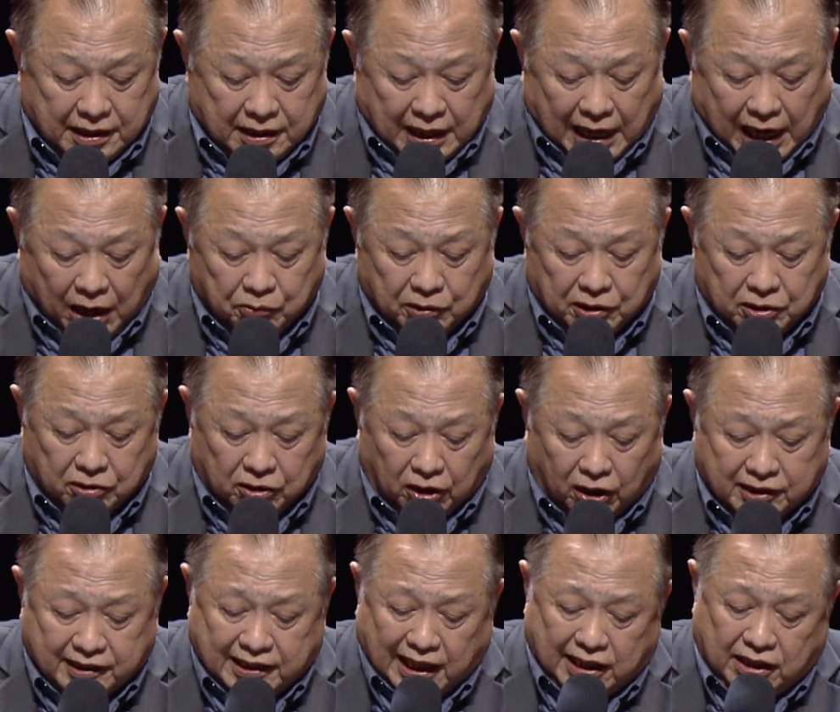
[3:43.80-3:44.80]
And we do
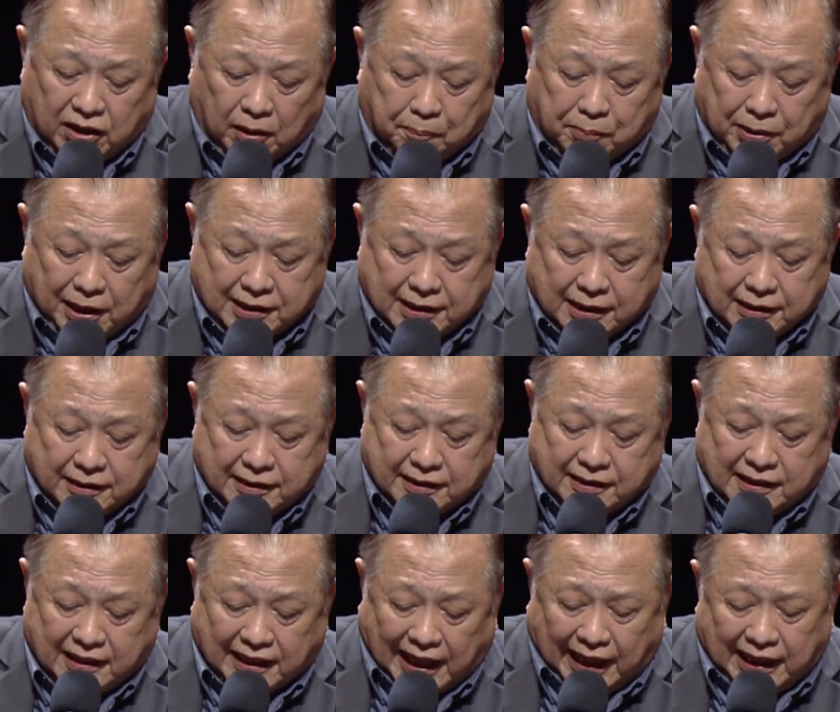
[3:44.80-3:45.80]
not take your
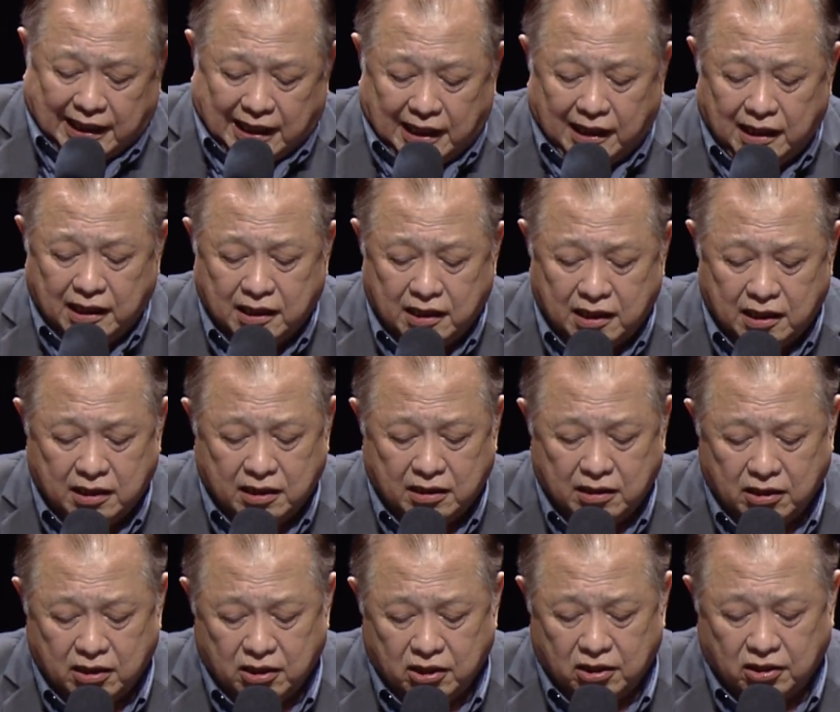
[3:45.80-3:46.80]
presence lightly,
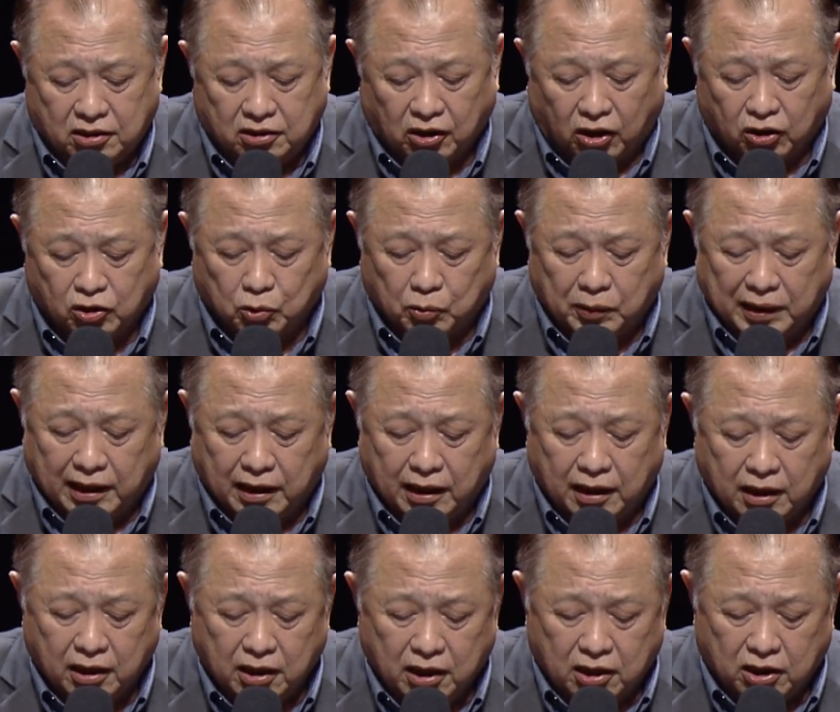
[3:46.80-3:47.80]
nor do
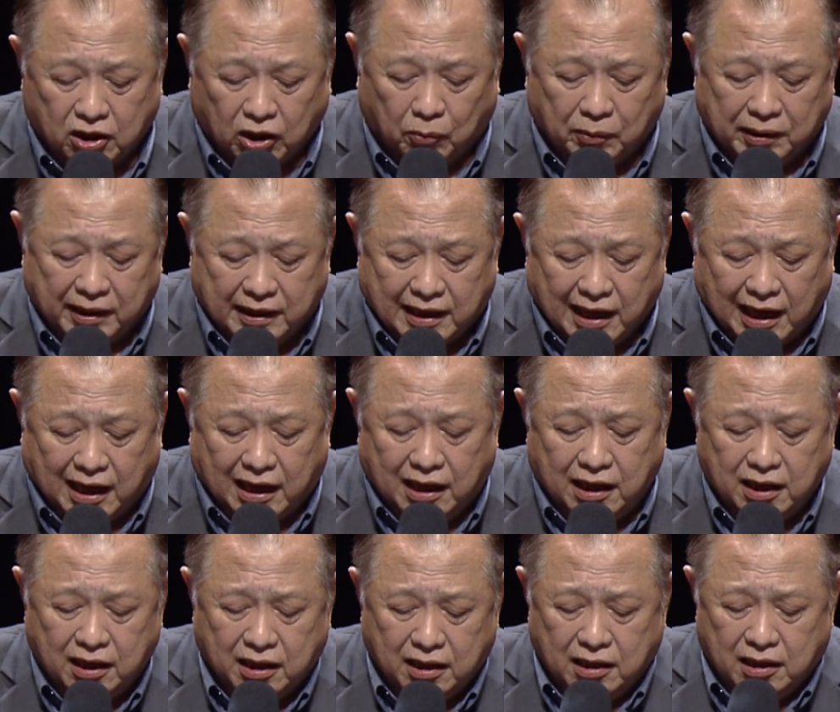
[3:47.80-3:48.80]
we, nor we
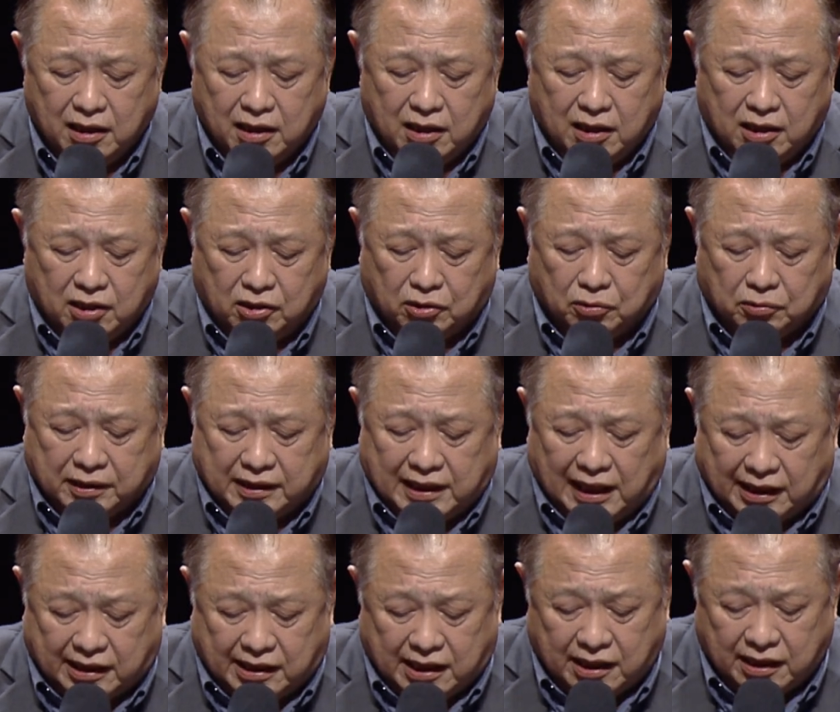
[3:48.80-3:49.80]
dare to
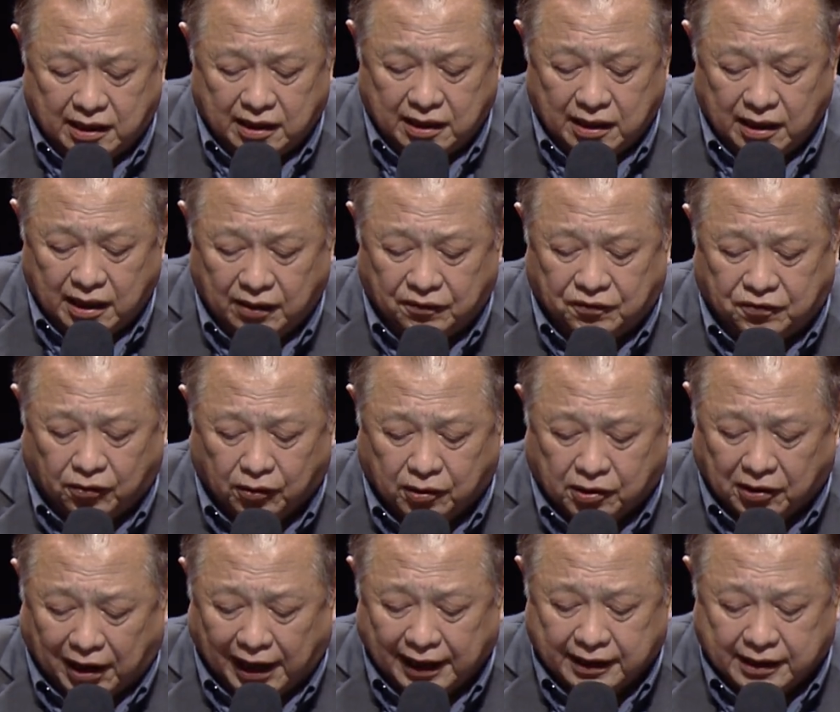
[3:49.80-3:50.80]
take it for
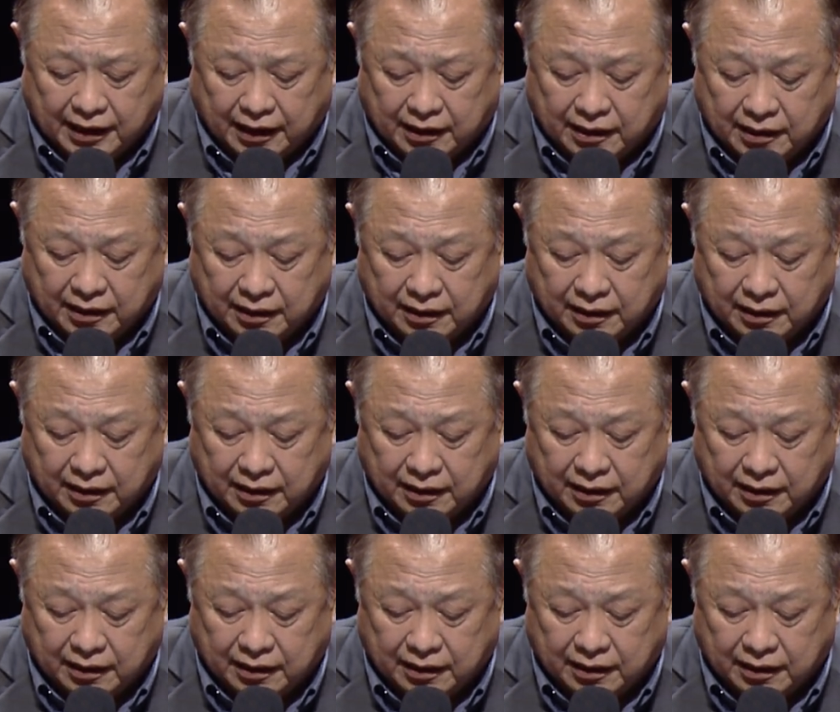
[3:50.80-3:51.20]
granted.